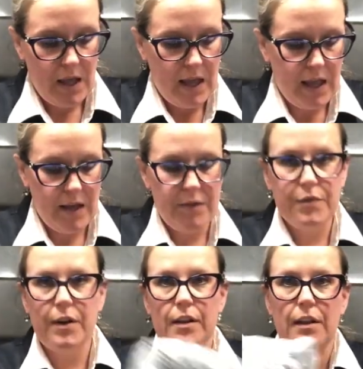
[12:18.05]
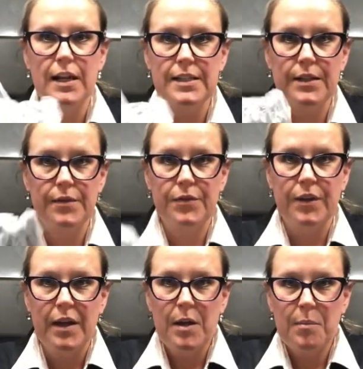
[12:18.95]
I have lots of
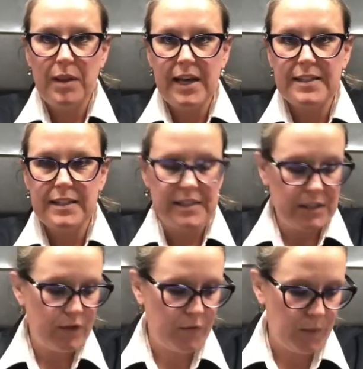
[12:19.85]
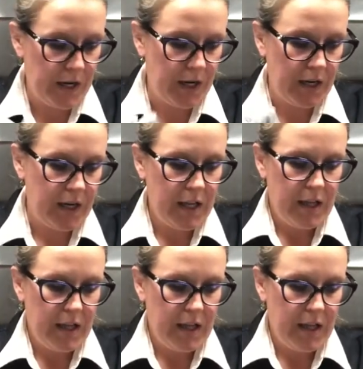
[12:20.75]
plastic silverware.